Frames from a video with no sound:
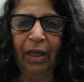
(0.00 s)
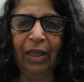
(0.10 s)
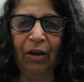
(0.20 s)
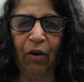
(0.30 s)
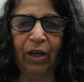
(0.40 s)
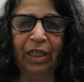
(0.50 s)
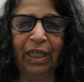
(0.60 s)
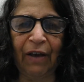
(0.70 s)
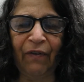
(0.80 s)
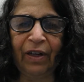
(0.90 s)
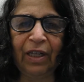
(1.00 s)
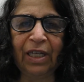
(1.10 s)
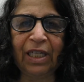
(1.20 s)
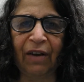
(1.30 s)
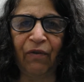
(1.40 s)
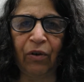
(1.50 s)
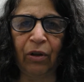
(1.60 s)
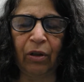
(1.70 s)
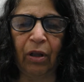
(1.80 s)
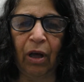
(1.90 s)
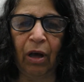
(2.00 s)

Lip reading: There are definitely several